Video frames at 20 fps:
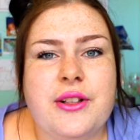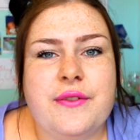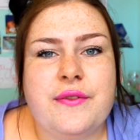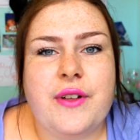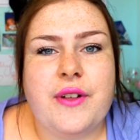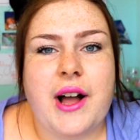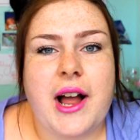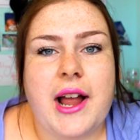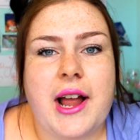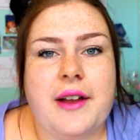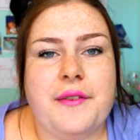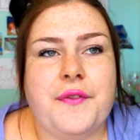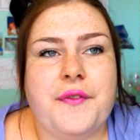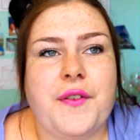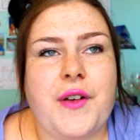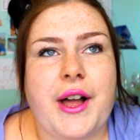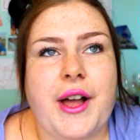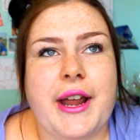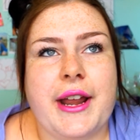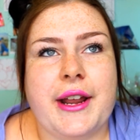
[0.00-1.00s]
of life.
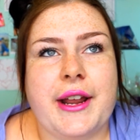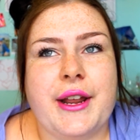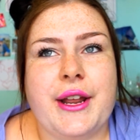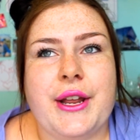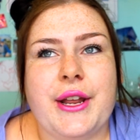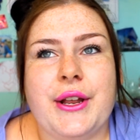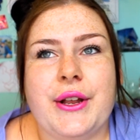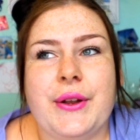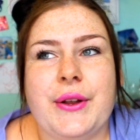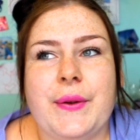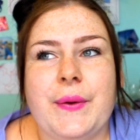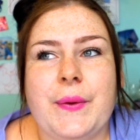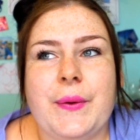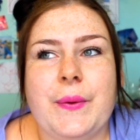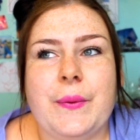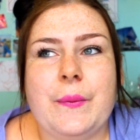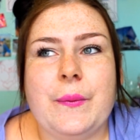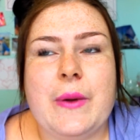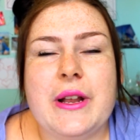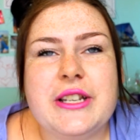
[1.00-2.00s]
Like,
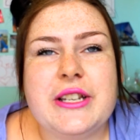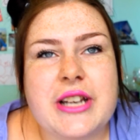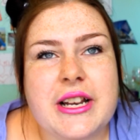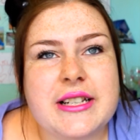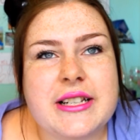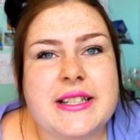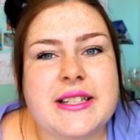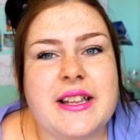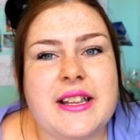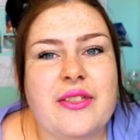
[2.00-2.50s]
we're just